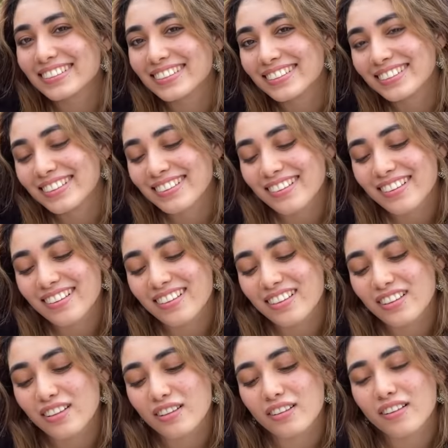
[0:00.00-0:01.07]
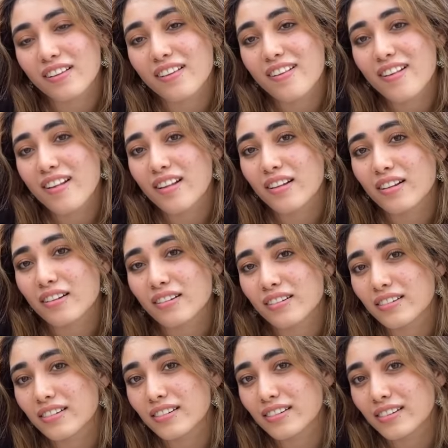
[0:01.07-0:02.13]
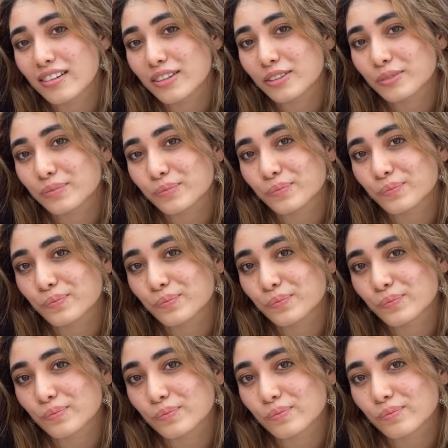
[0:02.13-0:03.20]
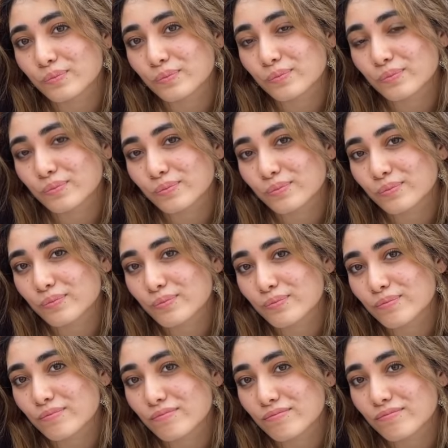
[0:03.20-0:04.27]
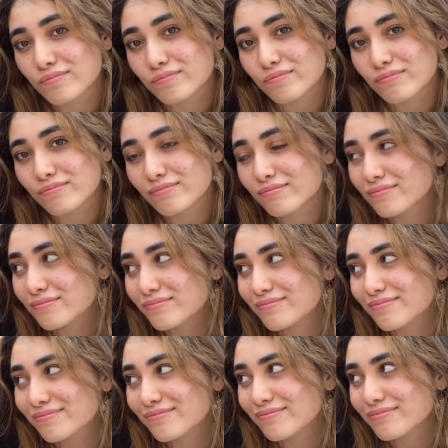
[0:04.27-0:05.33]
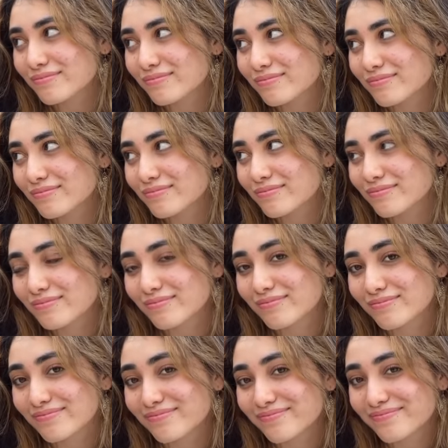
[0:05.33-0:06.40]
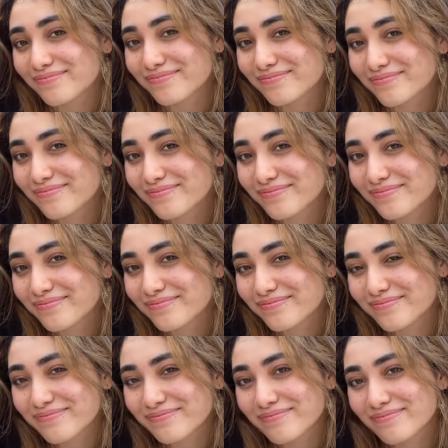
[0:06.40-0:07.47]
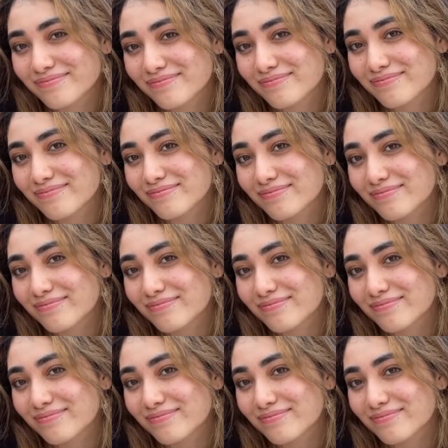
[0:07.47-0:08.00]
(not speaking)